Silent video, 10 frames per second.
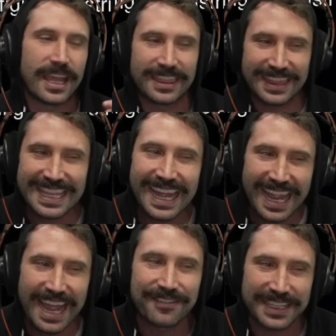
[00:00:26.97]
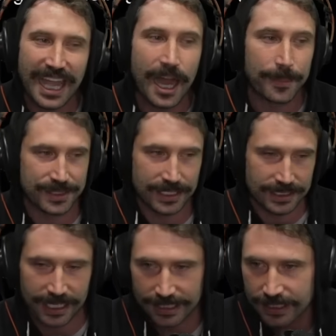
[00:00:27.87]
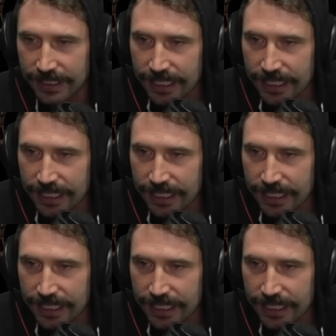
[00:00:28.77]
I think I have the opposite take.